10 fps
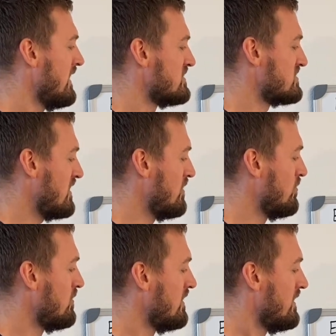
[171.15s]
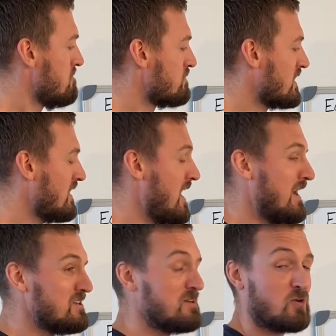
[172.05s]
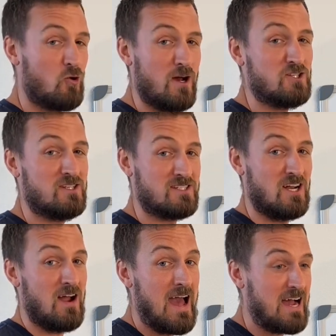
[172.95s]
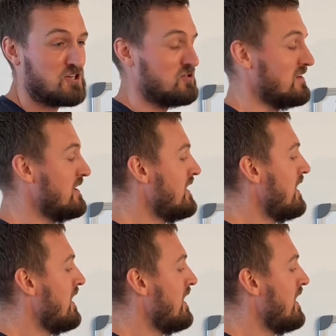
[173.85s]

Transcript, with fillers: So, kind of some questions there actually